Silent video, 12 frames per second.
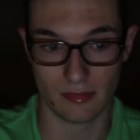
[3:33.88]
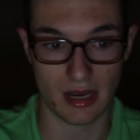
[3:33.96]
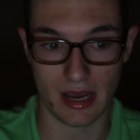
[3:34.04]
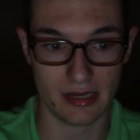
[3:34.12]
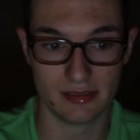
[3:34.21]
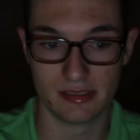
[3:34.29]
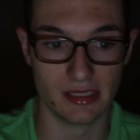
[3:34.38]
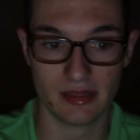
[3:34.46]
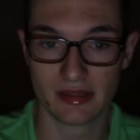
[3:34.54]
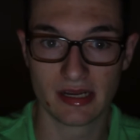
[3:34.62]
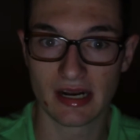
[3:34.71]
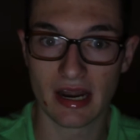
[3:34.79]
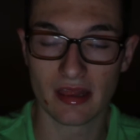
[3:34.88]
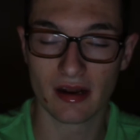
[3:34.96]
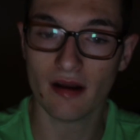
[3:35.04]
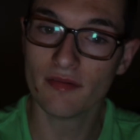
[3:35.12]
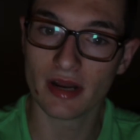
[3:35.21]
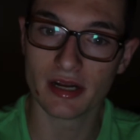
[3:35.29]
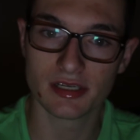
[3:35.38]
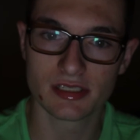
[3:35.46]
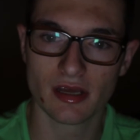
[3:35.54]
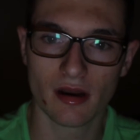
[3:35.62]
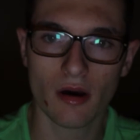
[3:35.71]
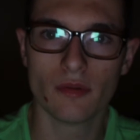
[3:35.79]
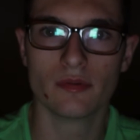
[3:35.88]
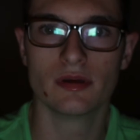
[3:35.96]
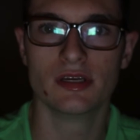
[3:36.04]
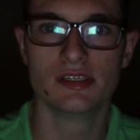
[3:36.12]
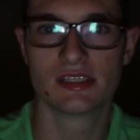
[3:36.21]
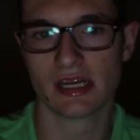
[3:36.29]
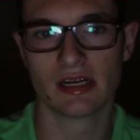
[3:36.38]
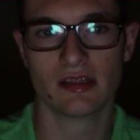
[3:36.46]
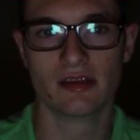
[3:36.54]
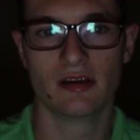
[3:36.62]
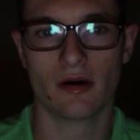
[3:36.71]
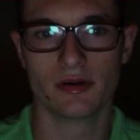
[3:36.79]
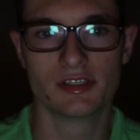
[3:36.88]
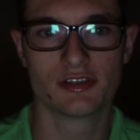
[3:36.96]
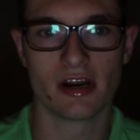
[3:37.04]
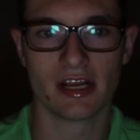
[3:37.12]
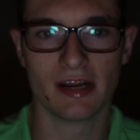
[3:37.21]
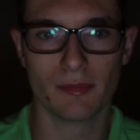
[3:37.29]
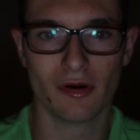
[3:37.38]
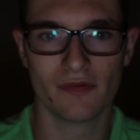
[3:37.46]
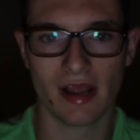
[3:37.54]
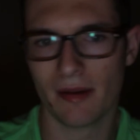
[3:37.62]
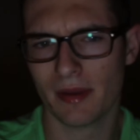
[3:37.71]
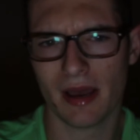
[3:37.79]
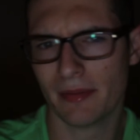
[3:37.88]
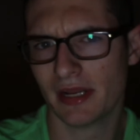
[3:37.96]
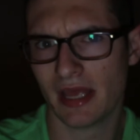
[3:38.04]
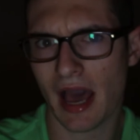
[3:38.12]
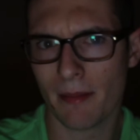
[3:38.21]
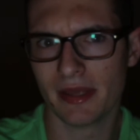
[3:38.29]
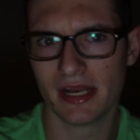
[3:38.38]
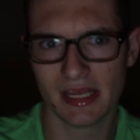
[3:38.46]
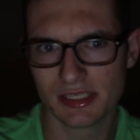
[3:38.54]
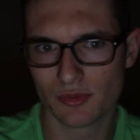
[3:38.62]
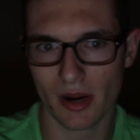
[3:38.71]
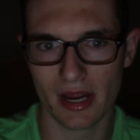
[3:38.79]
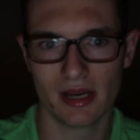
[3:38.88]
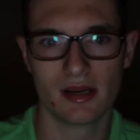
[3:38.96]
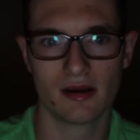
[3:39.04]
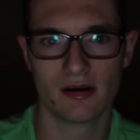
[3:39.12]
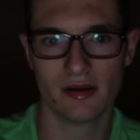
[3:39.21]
I didn't think anything of it. I just thought, oh, he's saying, you know, he's trying to get moving. I'm in his way.